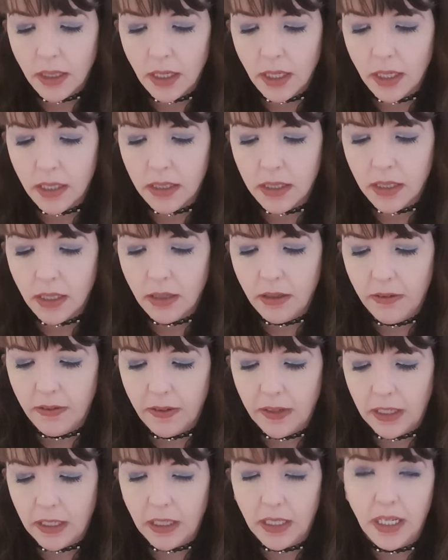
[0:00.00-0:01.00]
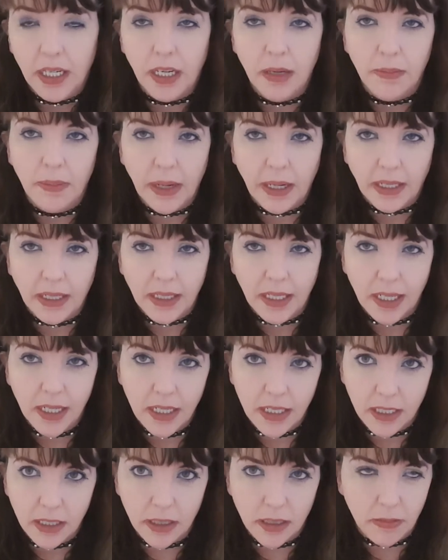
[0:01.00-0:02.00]
I'm sorry if you can hear banging. That
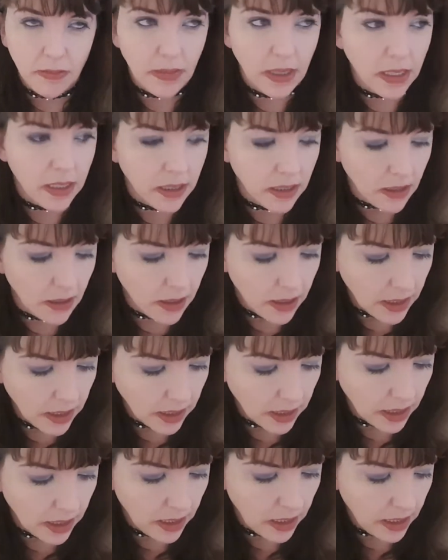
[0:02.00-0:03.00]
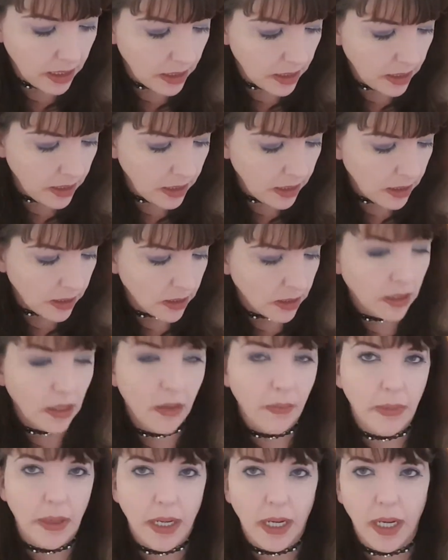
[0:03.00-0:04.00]
is just my son again. He's just going to
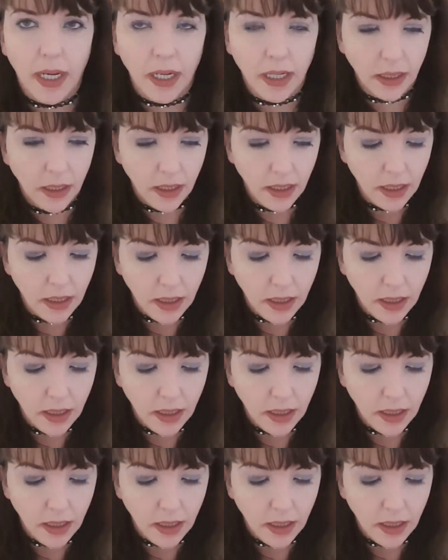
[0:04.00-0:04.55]
bang.